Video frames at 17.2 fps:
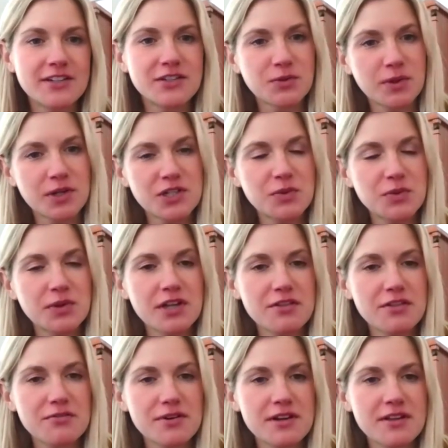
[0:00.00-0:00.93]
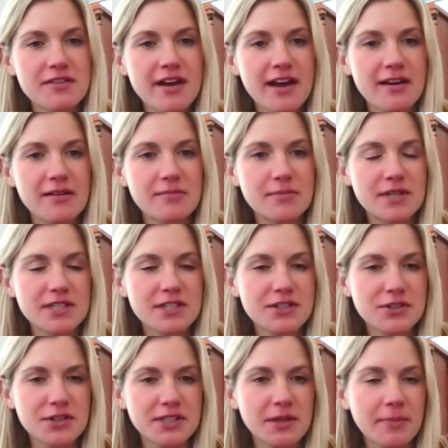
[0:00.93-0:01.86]
in twenty twenty-three that
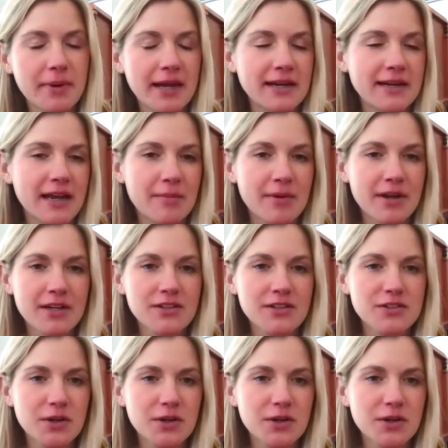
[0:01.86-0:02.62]
missed during the pandemic.